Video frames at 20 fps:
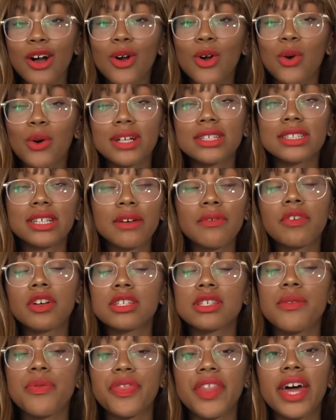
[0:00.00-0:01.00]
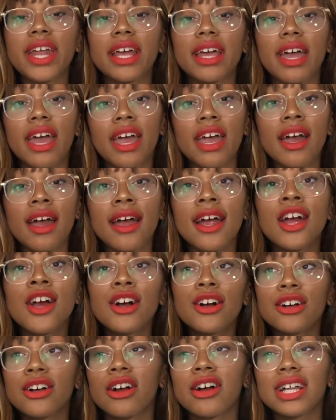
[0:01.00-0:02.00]
a quick tip for synthetic hair:
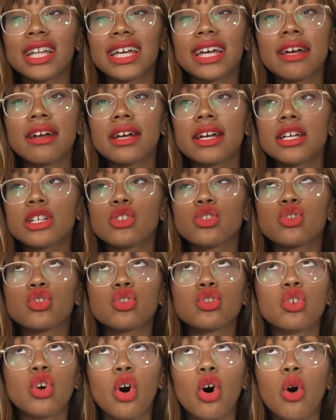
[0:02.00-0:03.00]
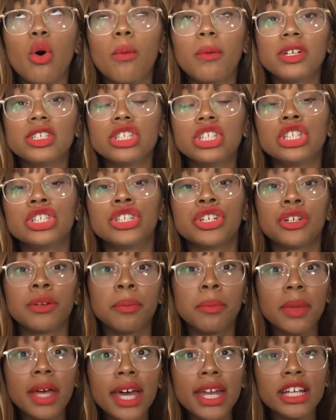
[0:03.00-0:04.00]
curly hair is so much easier to
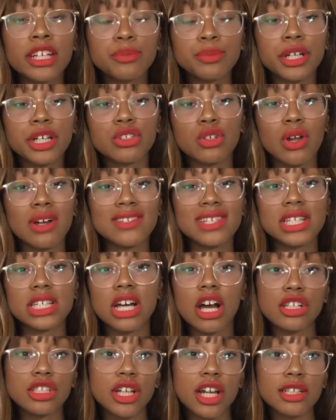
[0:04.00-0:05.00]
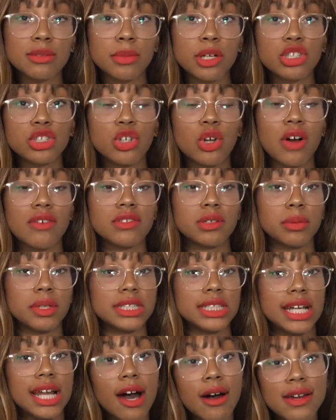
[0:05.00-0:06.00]
manage because you don't have to touch it as much, you don't have to
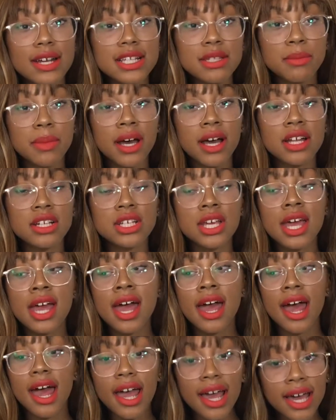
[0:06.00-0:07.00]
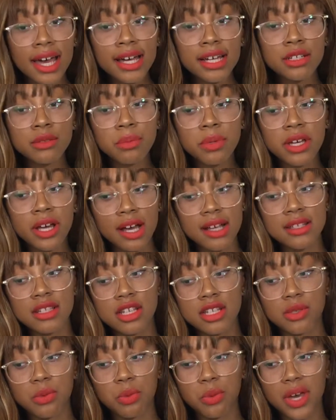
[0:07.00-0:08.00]
brush it out as much, and because
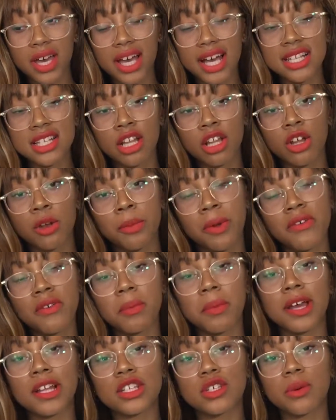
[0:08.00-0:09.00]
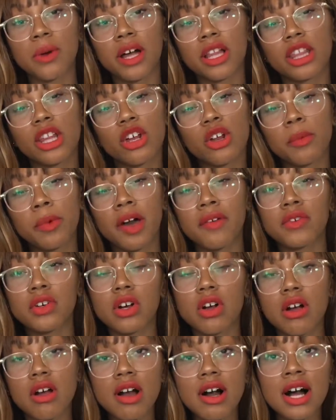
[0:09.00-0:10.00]
this wig has a little bit of a bend to it, a little bit of a
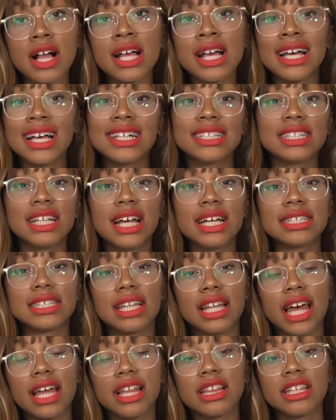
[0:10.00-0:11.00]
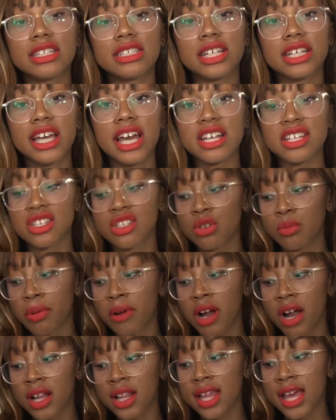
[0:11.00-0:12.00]
curl, it's less likely to get super
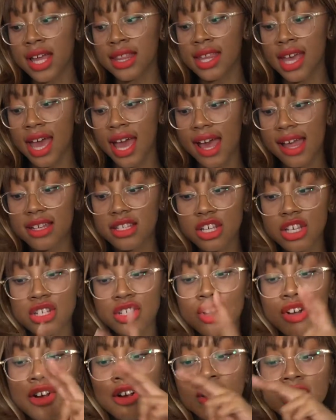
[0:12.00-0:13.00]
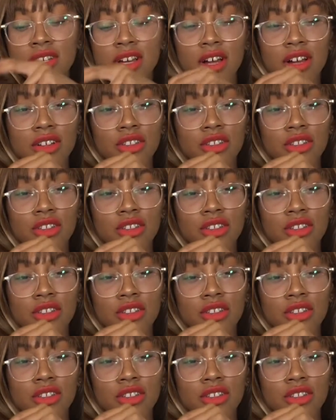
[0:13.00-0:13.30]
ugly at the ends because the curls